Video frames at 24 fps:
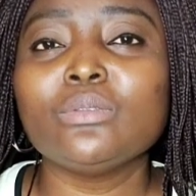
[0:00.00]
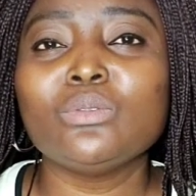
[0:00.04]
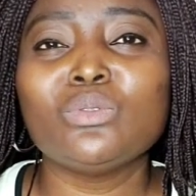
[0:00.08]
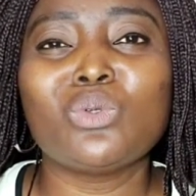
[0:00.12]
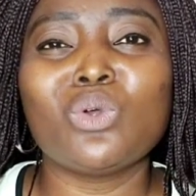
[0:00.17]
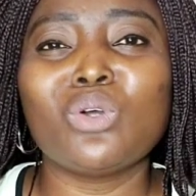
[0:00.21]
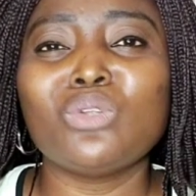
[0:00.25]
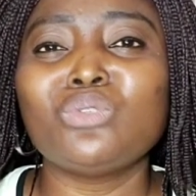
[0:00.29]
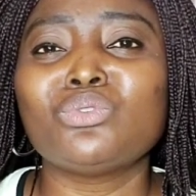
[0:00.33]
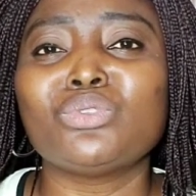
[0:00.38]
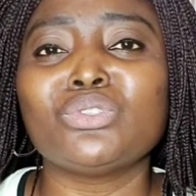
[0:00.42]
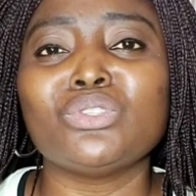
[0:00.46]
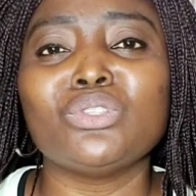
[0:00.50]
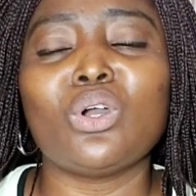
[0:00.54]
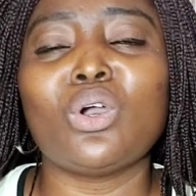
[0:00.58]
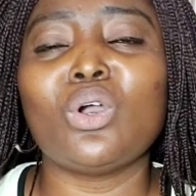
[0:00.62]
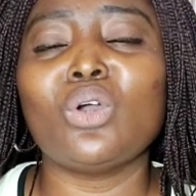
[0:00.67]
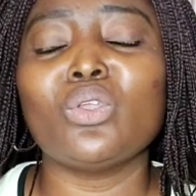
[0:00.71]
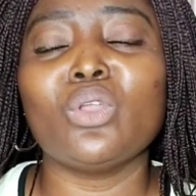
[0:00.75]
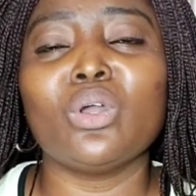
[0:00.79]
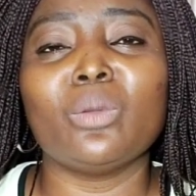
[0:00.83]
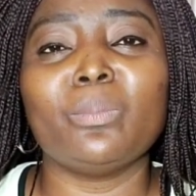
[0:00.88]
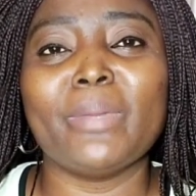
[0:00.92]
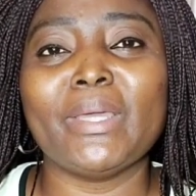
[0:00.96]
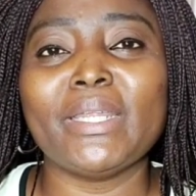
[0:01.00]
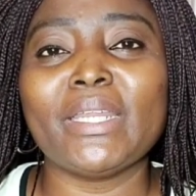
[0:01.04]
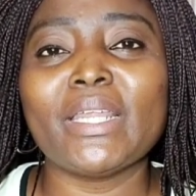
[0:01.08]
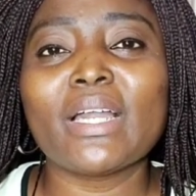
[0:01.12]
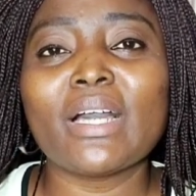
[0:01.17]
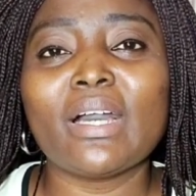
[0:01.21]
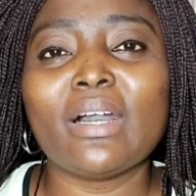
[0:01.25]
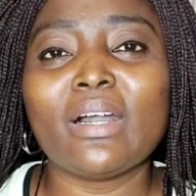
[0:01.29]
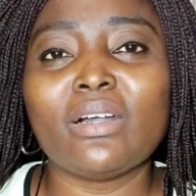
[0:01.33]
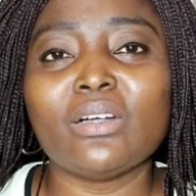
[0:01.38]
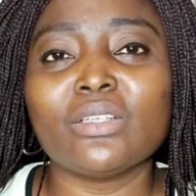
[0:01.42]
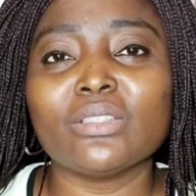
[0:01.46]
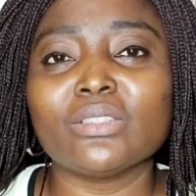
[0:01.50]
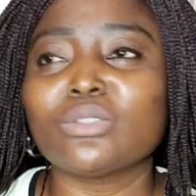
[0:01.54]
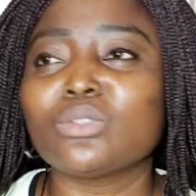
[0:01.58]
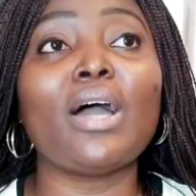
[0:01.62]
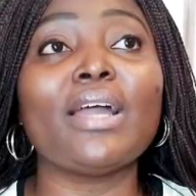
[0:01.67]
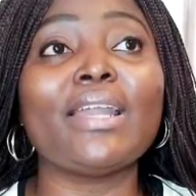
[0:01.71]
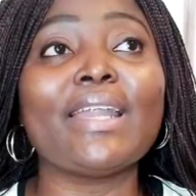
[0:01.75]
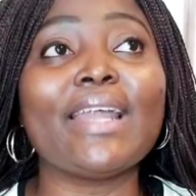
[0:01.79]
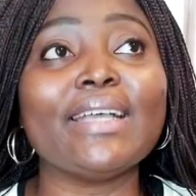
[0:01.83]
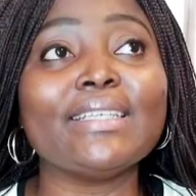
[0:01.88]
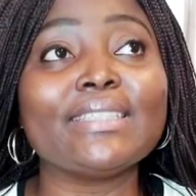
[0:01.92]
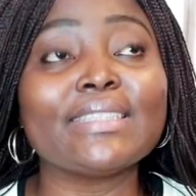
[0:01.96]
Go through all your medicals.
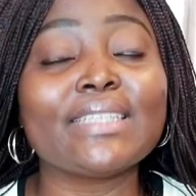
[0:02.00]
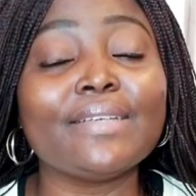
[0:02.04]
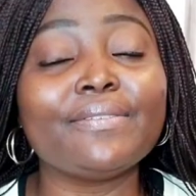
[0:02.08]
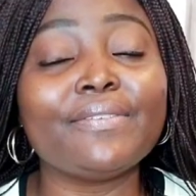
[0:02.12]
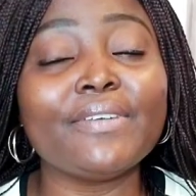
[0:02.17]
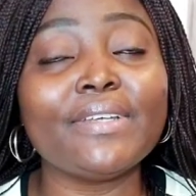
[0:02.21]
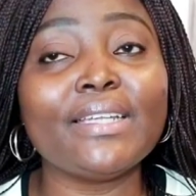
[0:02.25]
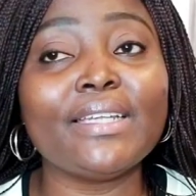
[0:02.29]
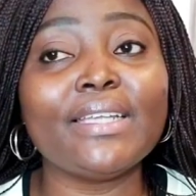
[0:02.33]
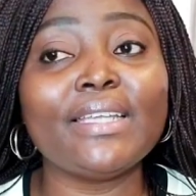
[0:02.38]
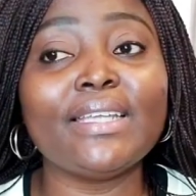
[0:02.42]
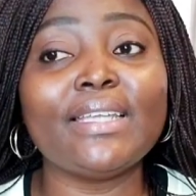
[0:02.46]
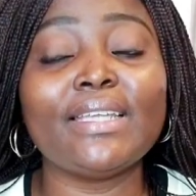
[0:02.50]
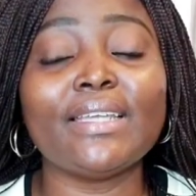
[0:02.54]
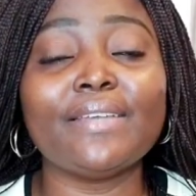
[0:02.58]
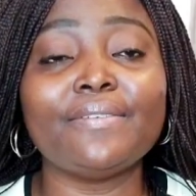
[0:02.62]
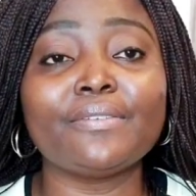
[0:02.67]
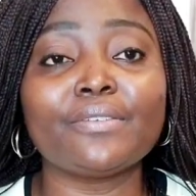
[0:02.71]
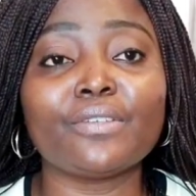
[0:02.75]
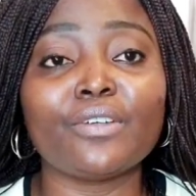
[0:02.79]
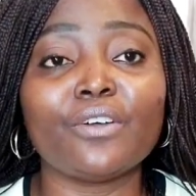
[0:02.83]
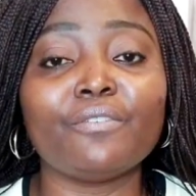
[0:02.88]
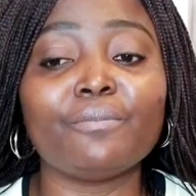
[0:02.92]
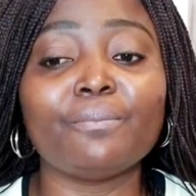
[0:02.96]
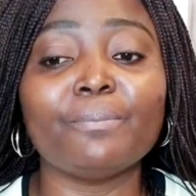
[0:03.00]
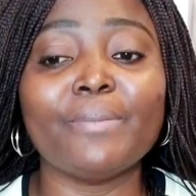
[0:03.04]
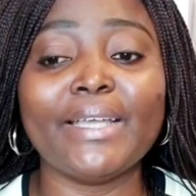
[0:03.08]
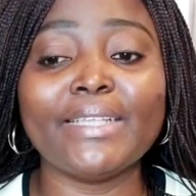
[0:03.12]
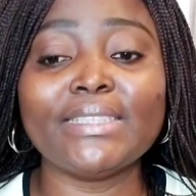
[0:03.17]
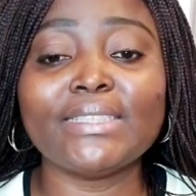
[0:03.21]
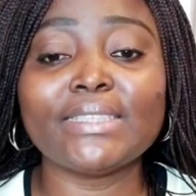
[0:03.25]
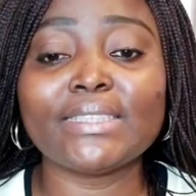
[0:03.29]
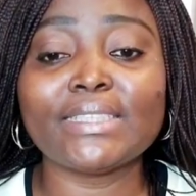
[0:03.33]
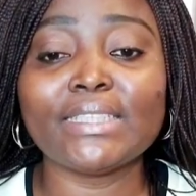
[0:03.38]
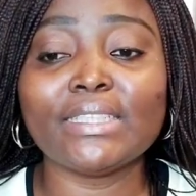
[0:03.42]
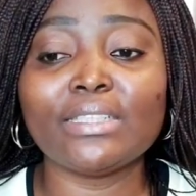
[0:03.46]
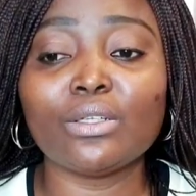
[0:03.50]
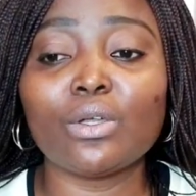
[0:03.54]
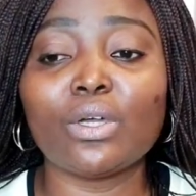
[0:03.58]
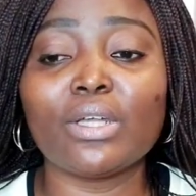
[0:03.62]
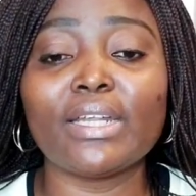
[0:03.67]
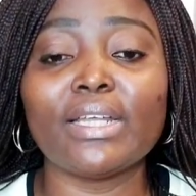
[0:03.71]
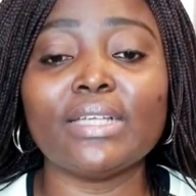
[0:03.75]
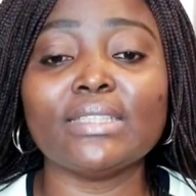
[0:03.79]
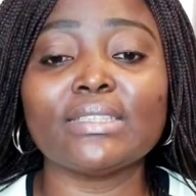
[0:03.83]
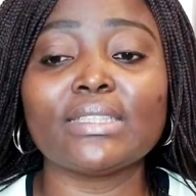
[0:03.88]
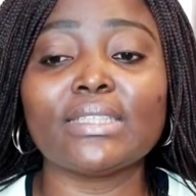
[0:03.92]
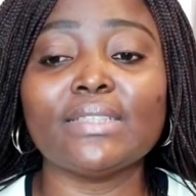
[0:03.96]
God has given the gift of medicine.
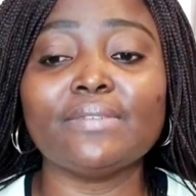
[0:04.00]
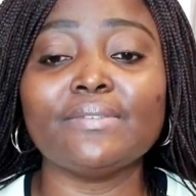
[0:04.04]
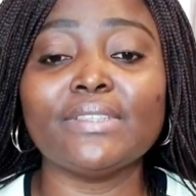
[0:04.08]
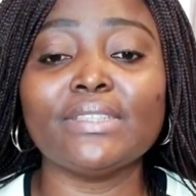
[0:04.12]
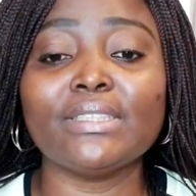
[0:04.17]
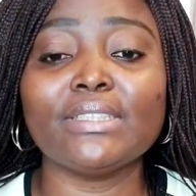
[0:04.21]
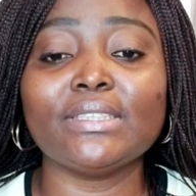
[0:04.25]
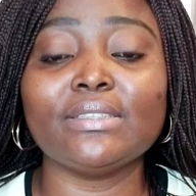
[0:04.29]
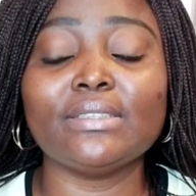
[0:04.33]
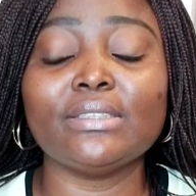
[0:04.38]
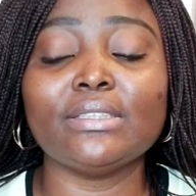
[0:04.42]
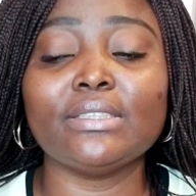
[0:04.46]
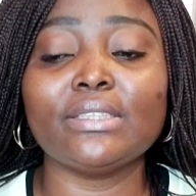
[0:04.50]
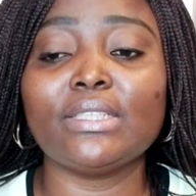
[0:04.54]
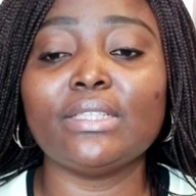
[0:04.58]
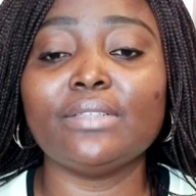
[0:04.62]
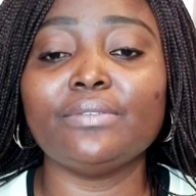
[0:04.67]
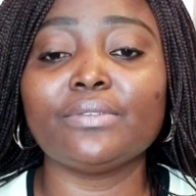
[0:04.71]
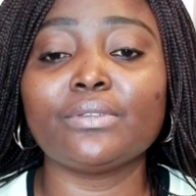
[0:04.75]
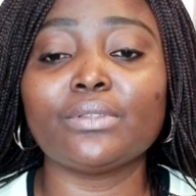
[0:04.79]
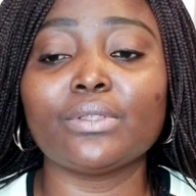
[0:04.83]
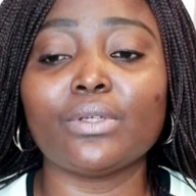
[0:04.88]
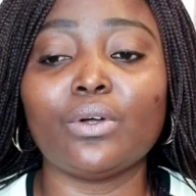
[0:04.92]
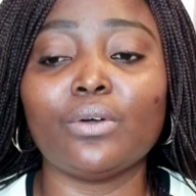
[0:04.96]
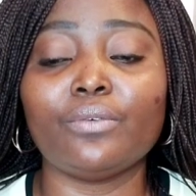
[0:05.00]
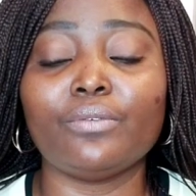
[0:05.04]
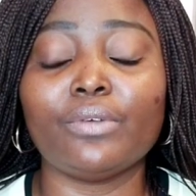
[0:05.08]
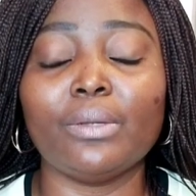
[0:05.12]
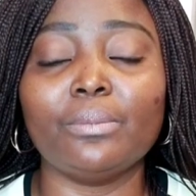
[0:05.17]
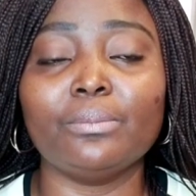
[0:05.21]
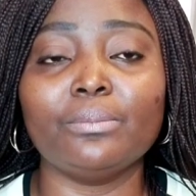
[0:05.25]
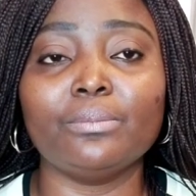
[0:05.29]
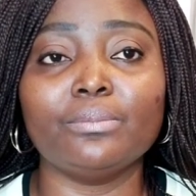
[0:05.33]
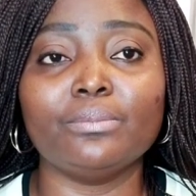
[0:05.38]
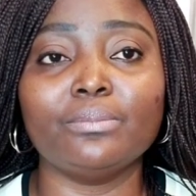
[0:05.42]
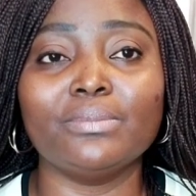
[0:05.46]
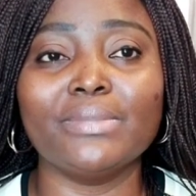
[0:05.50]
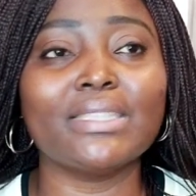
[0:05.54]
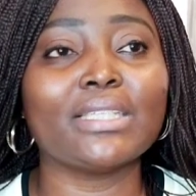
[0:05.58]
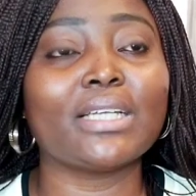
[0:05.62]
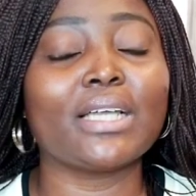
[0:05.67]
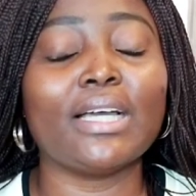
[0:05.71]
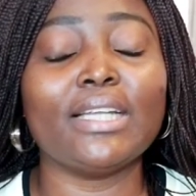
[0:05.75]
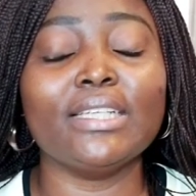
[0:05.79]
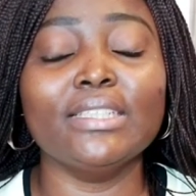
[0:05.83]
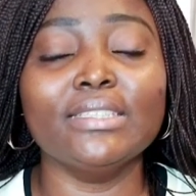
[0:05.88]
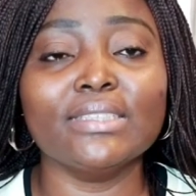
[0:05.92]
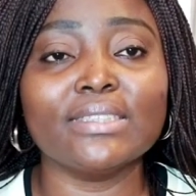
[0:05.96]
God has given the gift of
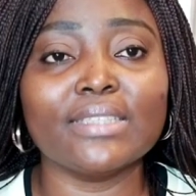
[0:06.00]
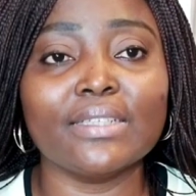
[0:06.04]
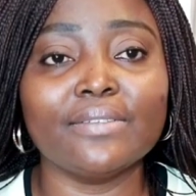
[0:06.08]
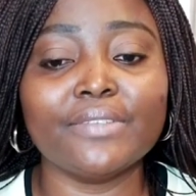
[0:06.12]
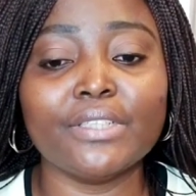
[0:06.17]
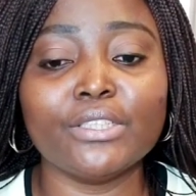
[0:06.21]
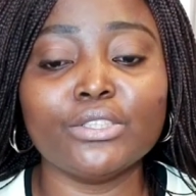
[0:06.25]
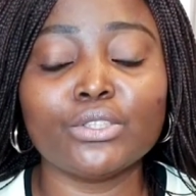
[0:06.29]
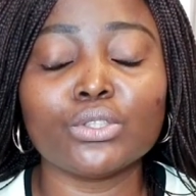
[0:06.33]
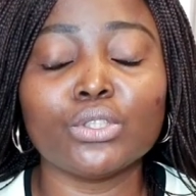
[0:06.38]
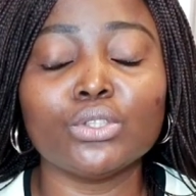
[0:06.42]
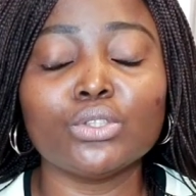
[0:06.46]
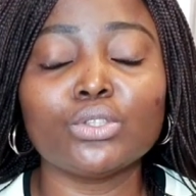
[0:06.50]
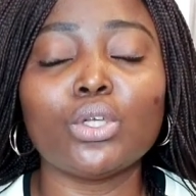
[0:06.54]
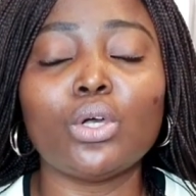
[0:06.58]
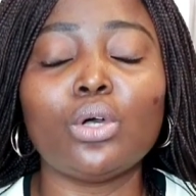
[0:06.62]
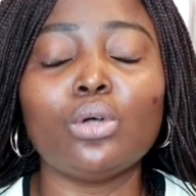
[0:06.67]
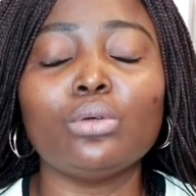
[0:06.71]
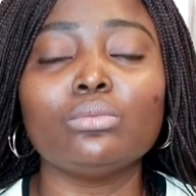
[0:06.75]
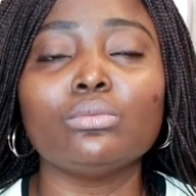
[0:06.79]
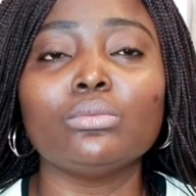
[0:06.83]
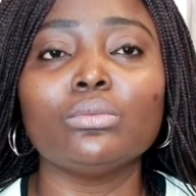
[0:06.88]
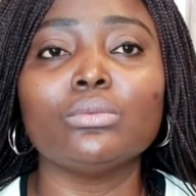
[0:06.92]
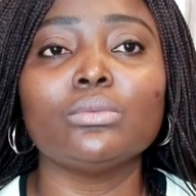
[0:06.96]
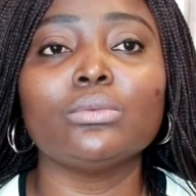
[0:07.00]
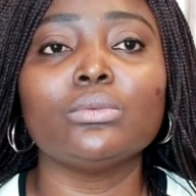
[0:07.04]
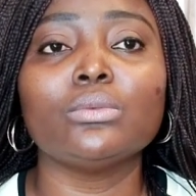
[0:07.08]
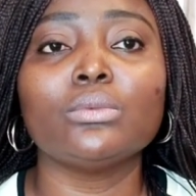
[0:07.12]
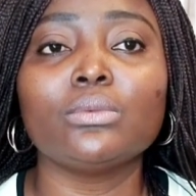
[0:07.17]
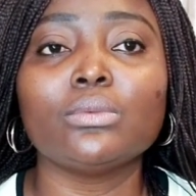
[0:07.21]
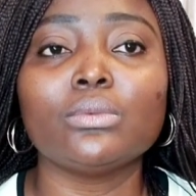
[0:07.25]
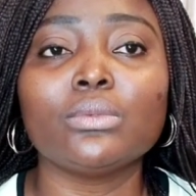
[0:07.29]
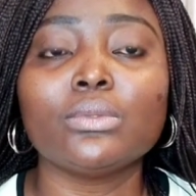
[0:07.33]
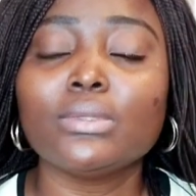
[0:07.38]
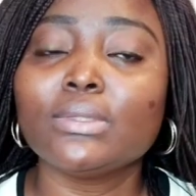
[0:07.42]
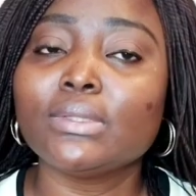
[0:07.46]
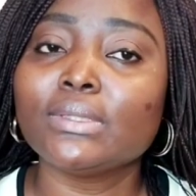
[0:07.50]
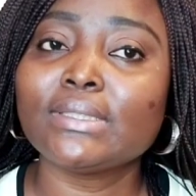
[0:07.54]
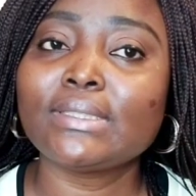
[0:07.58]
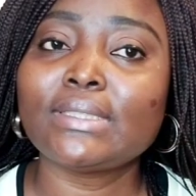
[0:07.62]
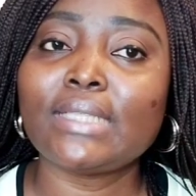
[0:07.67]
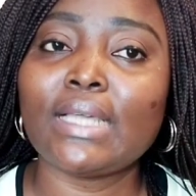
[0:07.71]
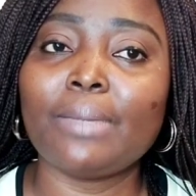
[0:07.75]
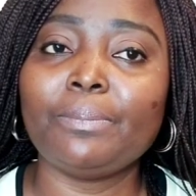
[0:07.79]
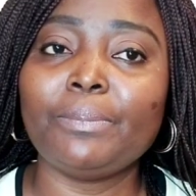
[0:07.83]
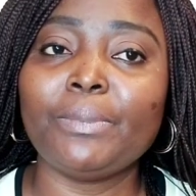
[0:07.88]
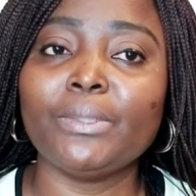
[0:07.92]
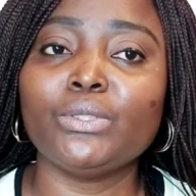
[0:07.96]
medical intervention. So
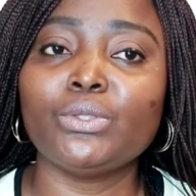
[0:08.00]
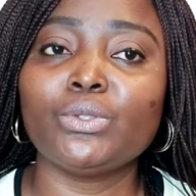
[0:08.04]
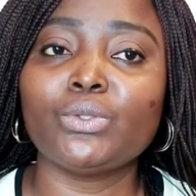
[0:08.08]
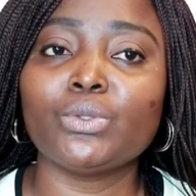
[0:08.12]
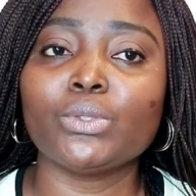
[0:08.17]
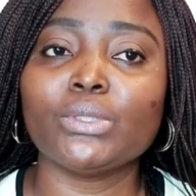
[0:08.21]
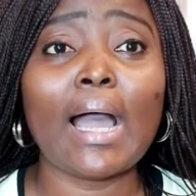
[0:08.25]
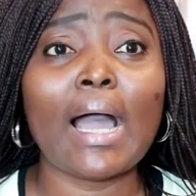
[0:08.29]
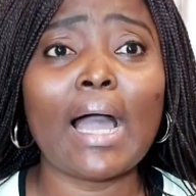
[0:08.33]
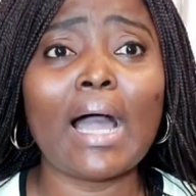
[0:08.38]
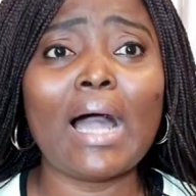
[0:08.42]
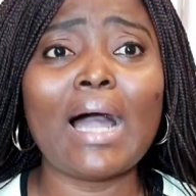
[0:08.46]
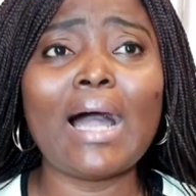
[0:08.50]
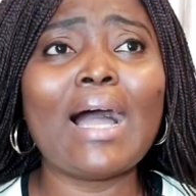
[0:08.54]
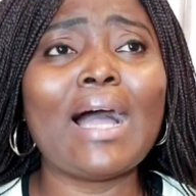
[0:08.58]
tap into it.